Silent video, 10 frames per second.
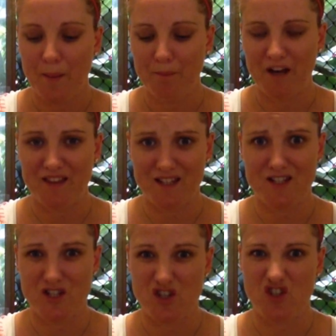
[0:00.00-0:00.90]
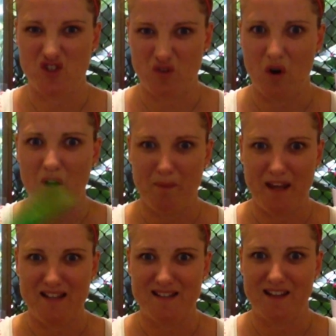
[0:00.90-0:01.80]
but it's strong
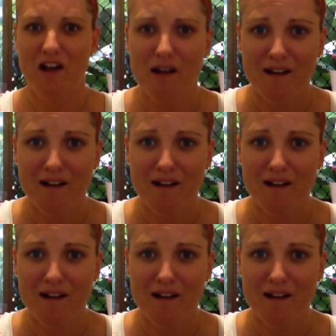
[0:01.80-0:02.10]
amazing.